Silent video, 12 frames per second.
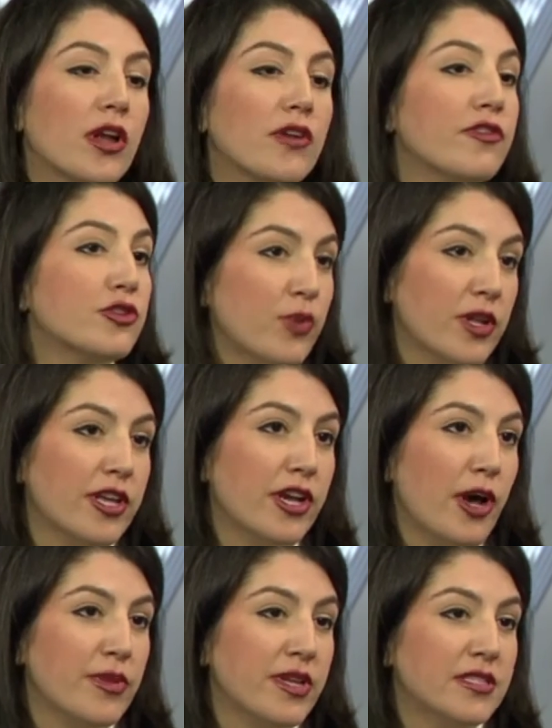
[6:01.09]
of Israeli
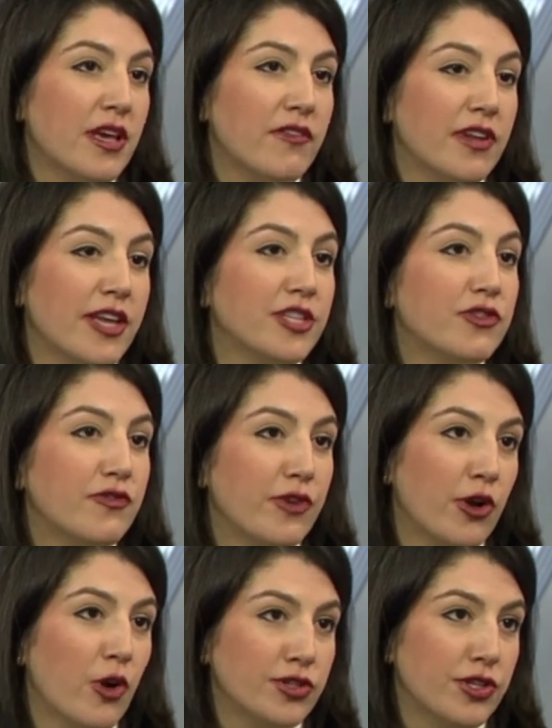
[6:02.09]
companies have a nice
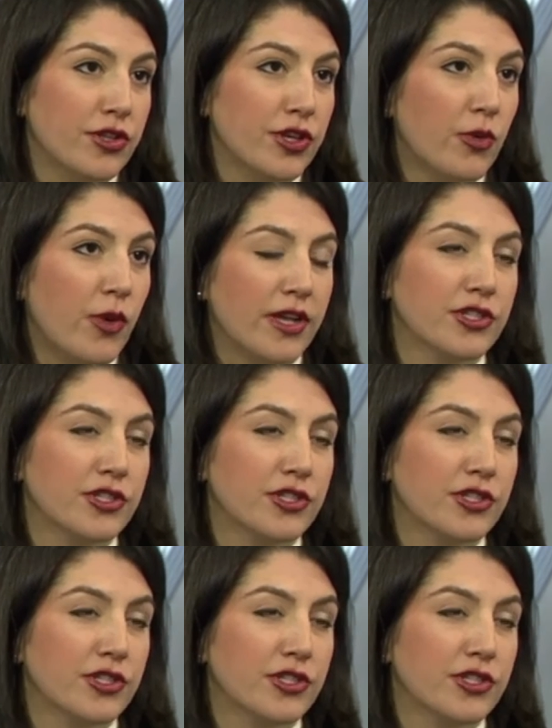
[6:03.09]
foothold in the U.S.